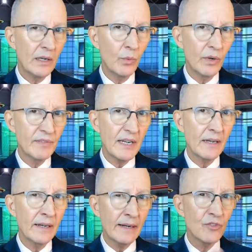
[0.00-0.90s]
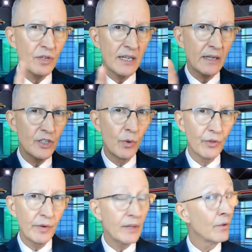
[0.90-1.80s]
It would have taken an extra second, two or
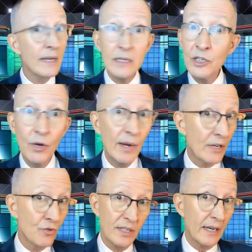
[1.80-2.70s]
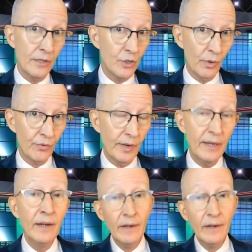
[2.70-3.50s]
three. There is no extra second, two or three.